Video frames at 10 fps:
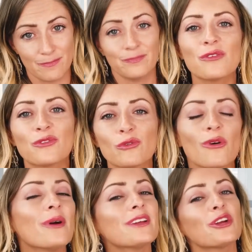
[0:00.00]
So if
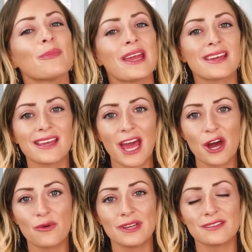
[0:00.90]
growing your bank
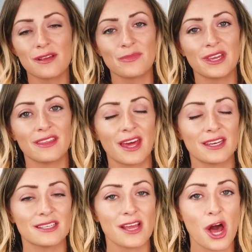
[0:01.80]
account is something that
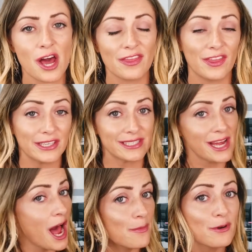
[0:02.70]
is on the
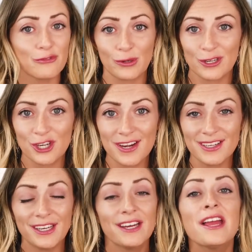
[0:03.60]
top of your
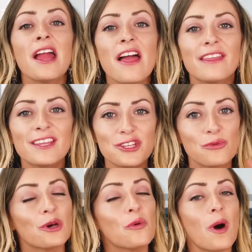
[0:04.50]
agenda, then you
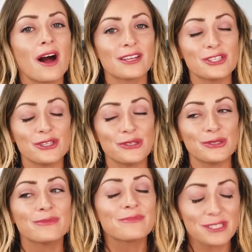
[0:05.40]
will want
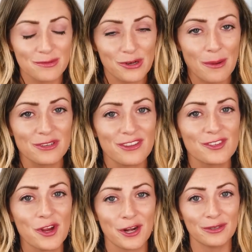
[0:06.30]
to subscribe to
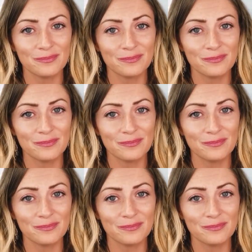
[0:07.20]
this channel.